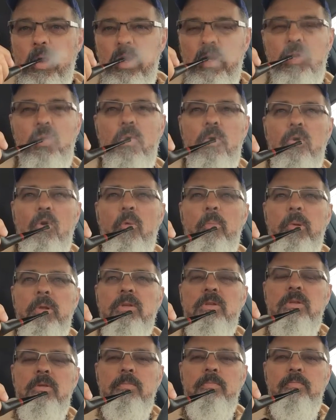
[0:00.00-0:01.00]
The door
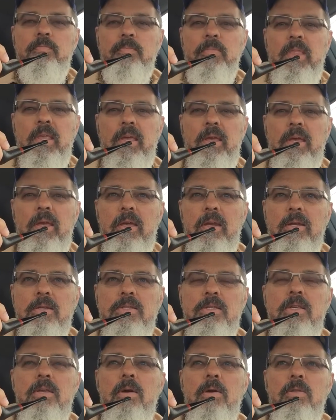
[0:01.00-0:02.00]
opens, and I
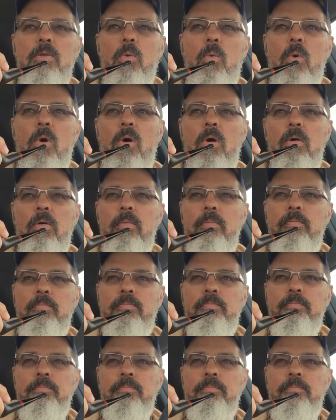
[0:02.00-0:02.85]
see on the wall